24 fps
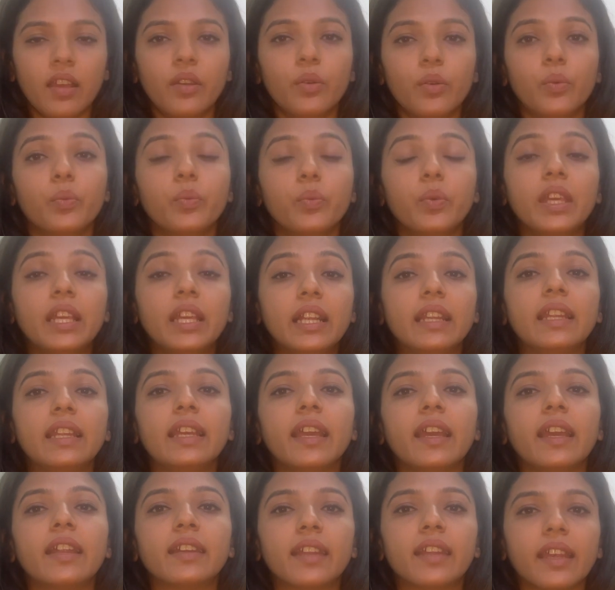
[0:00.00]

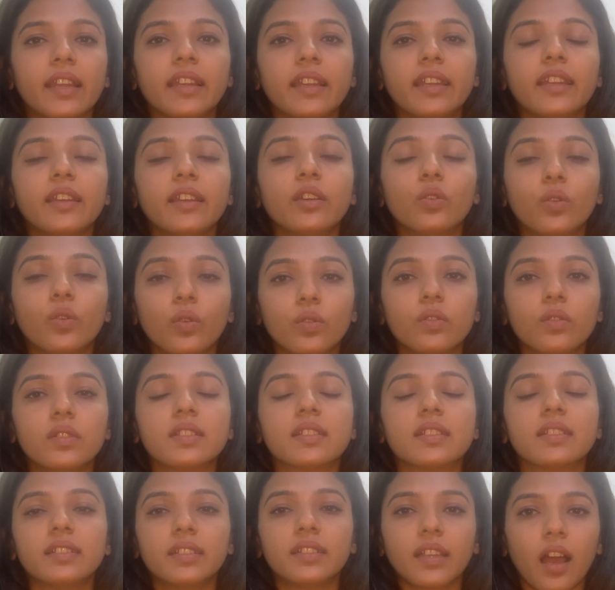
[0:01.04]
weekly and daily
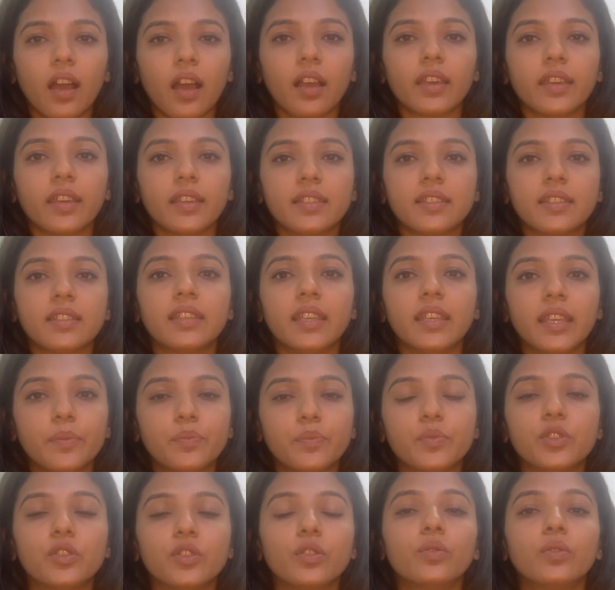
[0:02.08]
goals and targets,
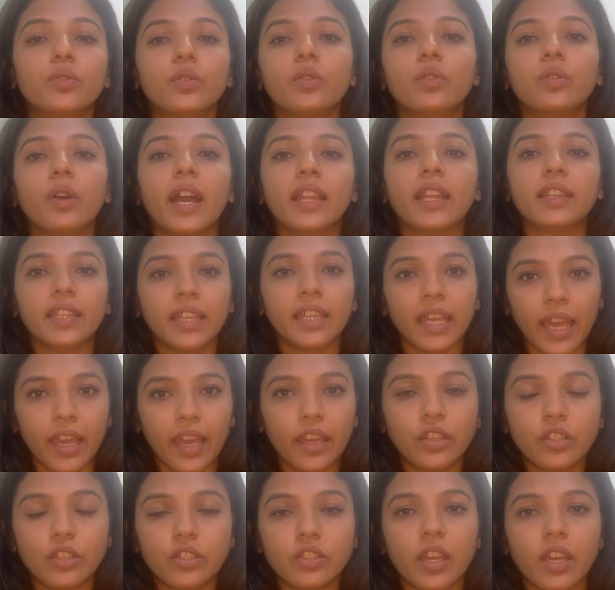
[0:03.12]
keeps you at the
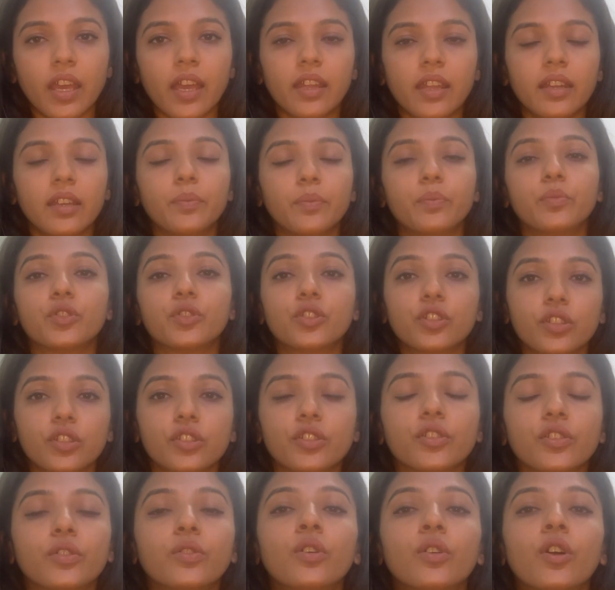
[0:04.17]
edge, and it
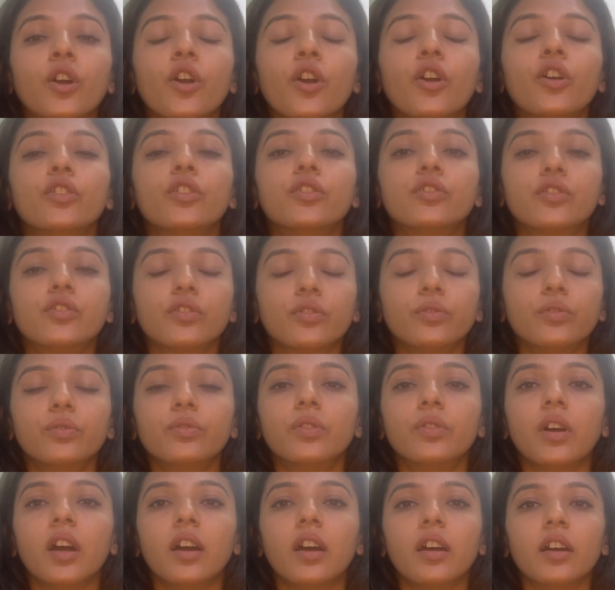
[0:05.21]
pushes you
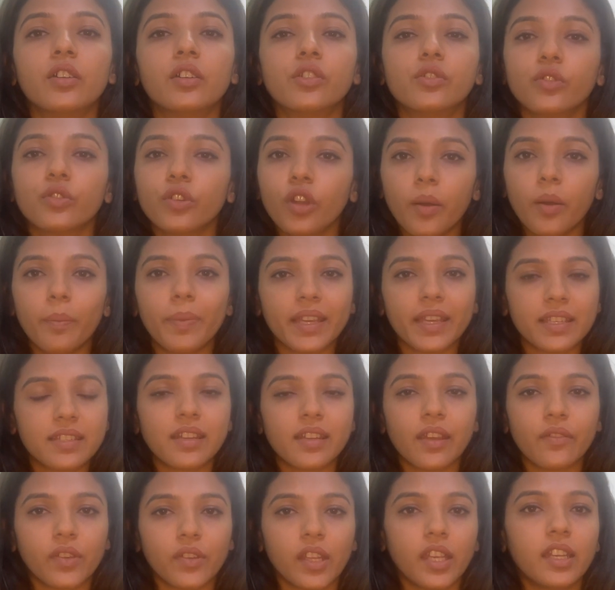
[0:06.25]
to do your best
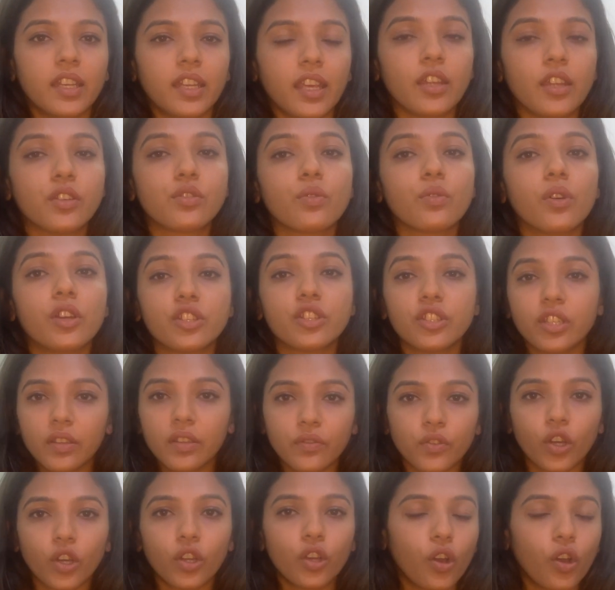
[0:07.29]
every day to
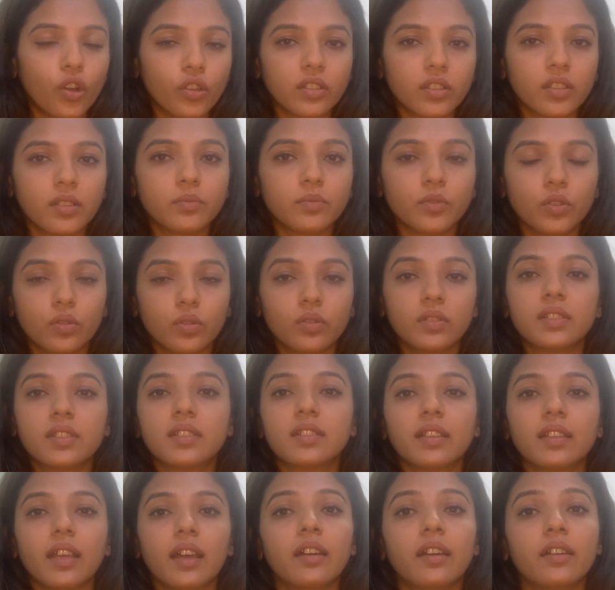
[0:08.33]
achieve your long-term
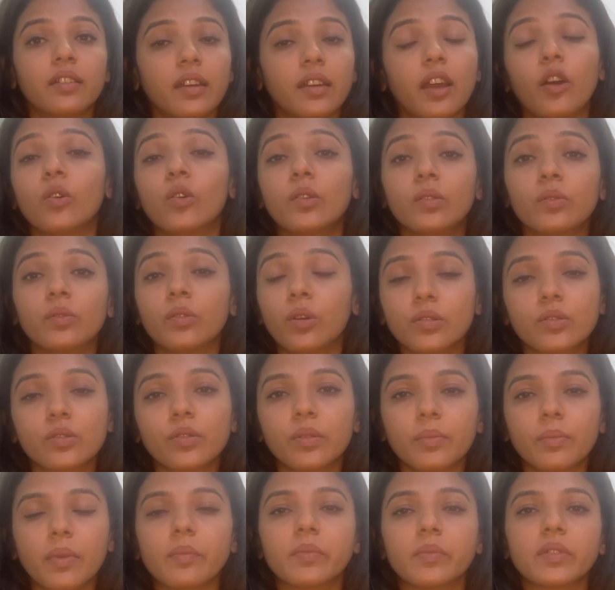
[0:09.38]
goals.
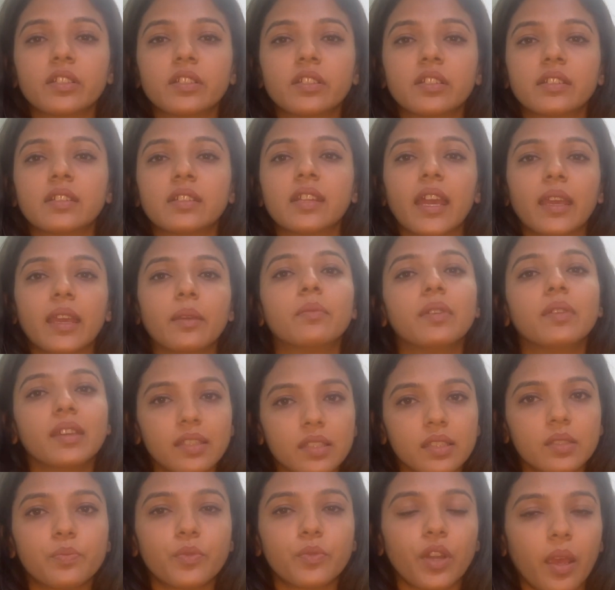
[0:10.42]
Also remember, time
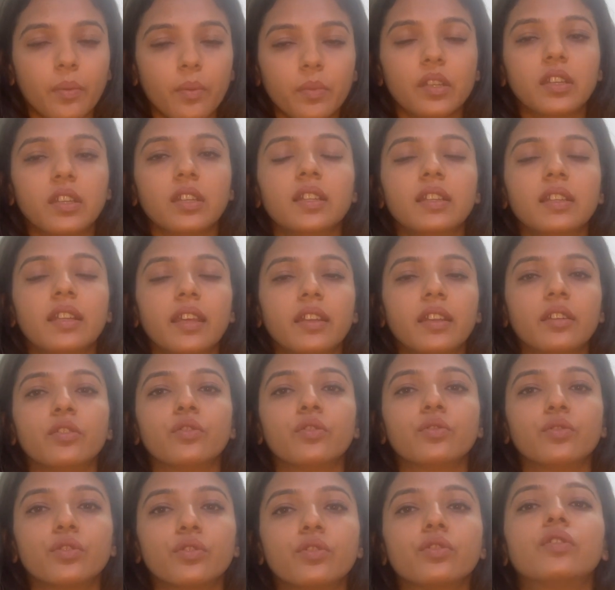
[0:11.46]
is primary. That
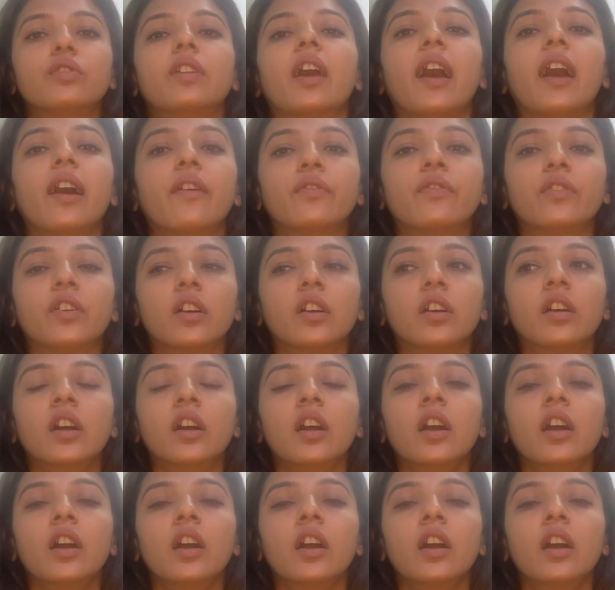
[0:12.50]
you should have a